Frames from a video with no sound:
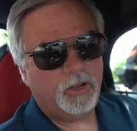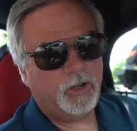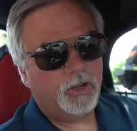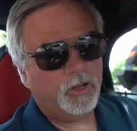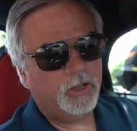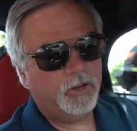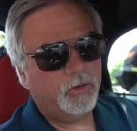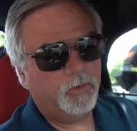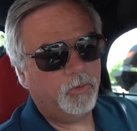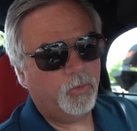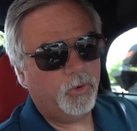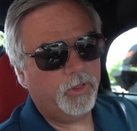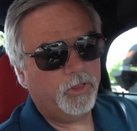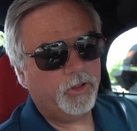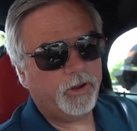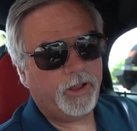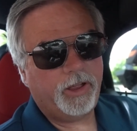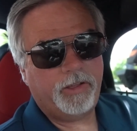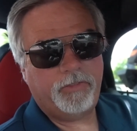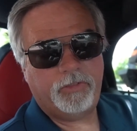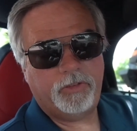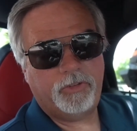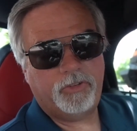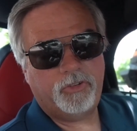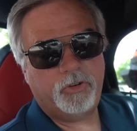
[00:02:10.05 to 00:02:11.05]
on whether I
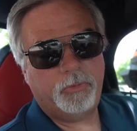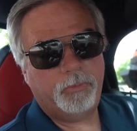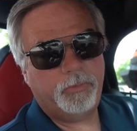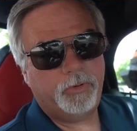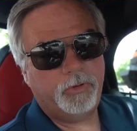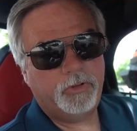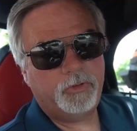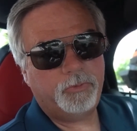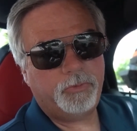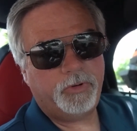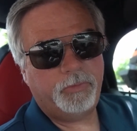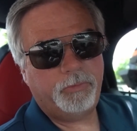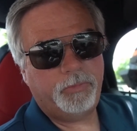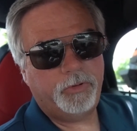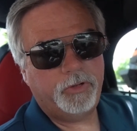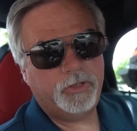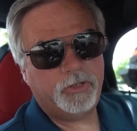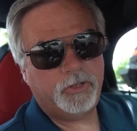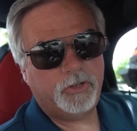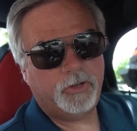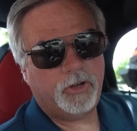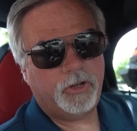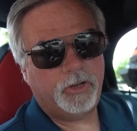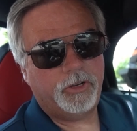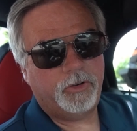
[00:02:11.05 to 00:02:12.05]
have the Sprint
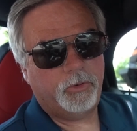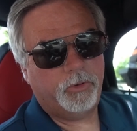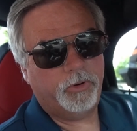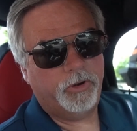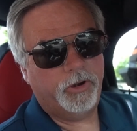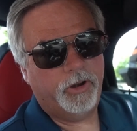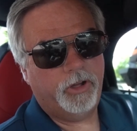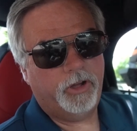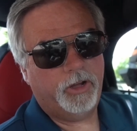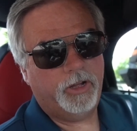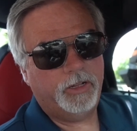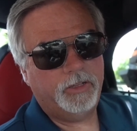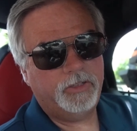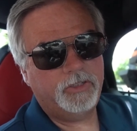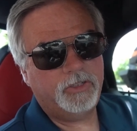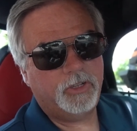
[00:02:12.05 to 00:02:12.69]
Booster on or not.